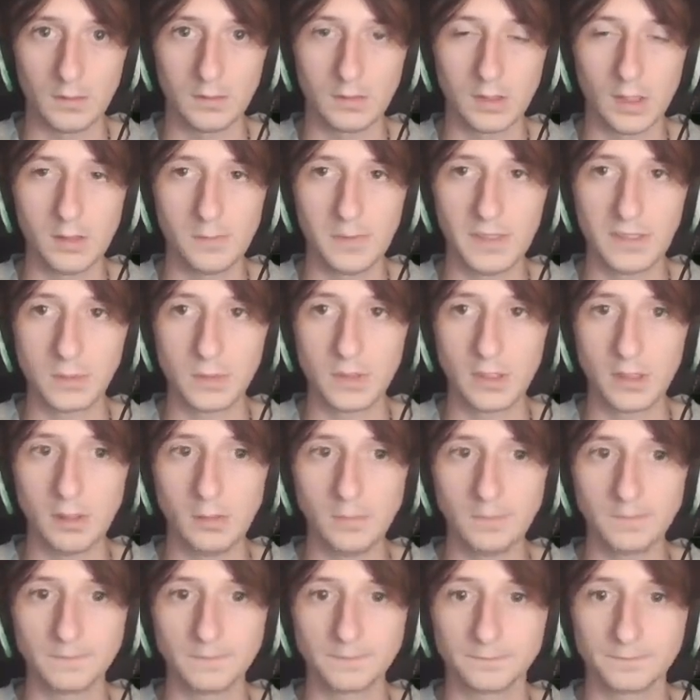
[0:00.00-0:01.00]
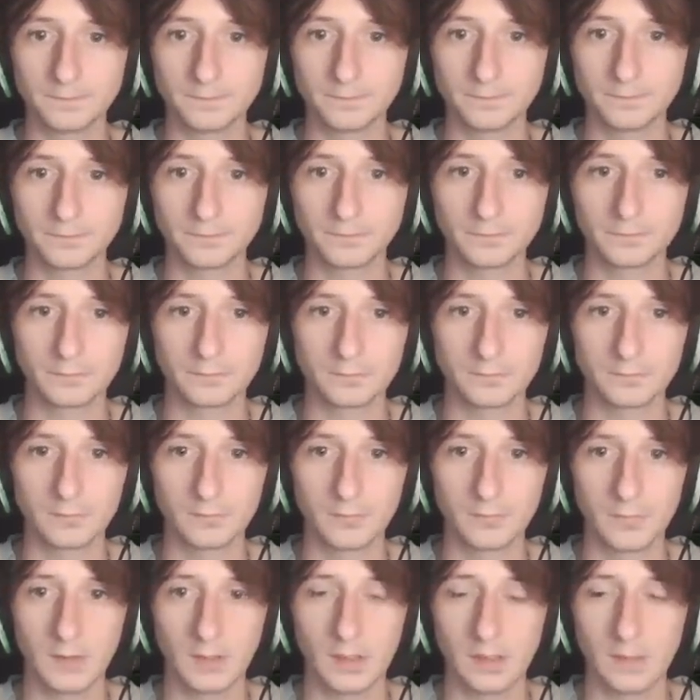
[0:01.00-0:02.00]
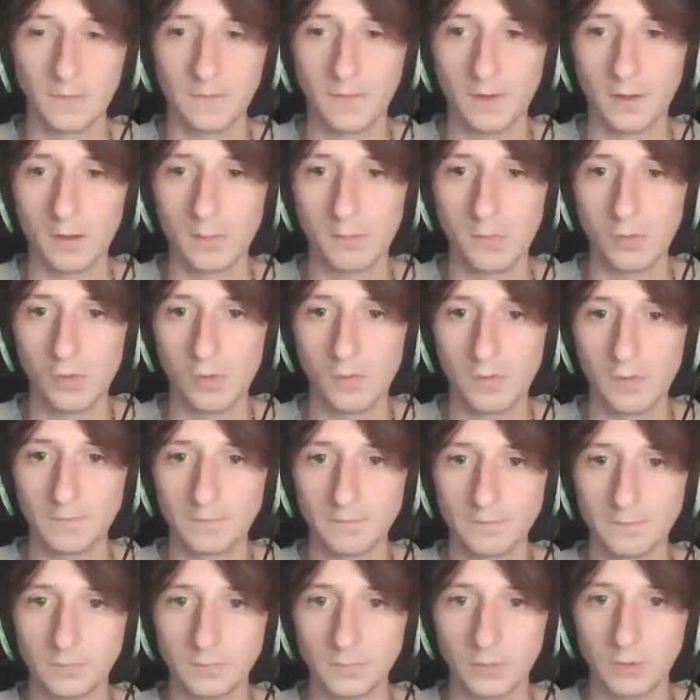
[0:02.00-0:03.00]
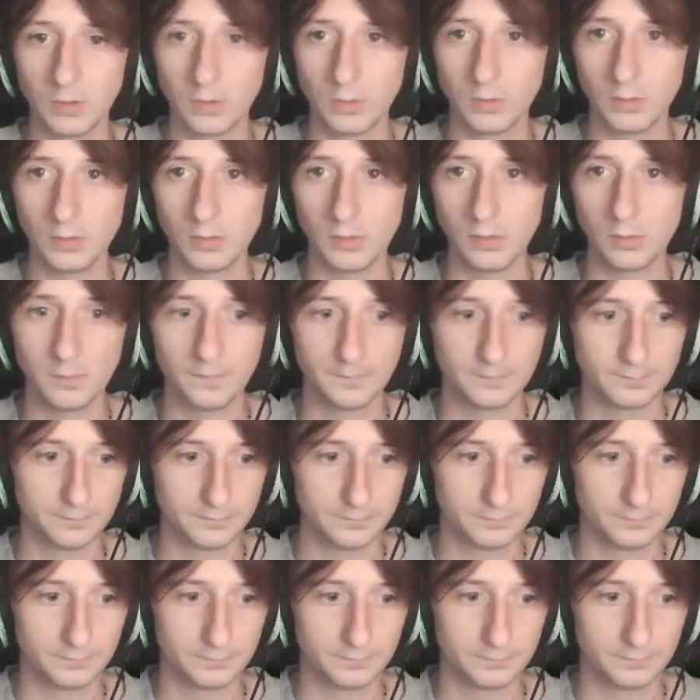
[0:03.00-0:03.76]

Down the beach we go. Get a fucking move on. Go, go, go.